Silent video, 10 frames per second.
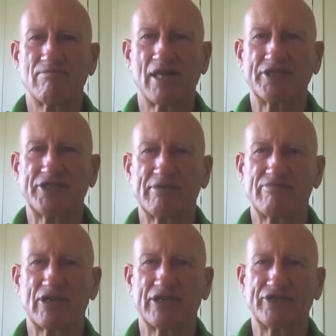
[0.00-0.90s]
blood
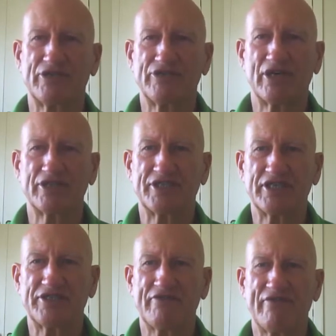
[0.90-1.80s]
supply to
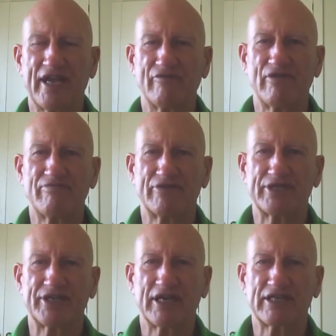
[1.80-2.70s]
digestive and
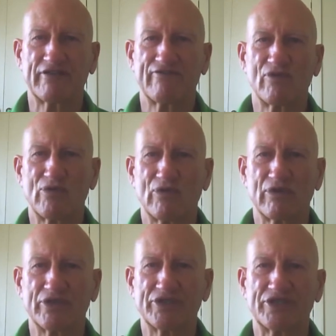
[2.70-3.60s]
reproductive
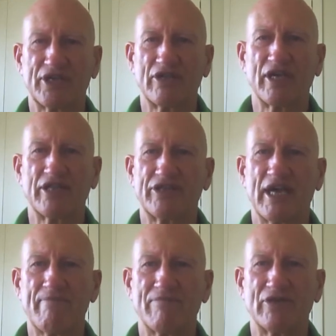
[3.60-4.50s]
organs so that
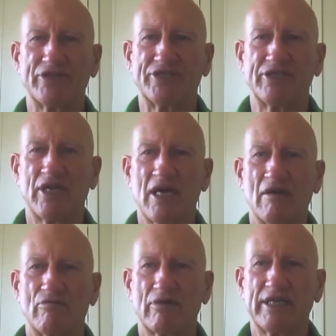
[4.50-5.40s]
that person
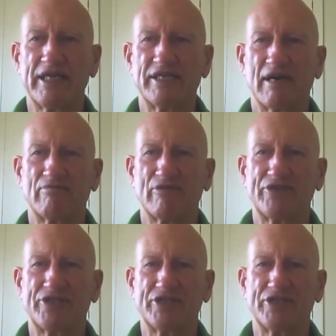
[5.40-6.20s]
will end up with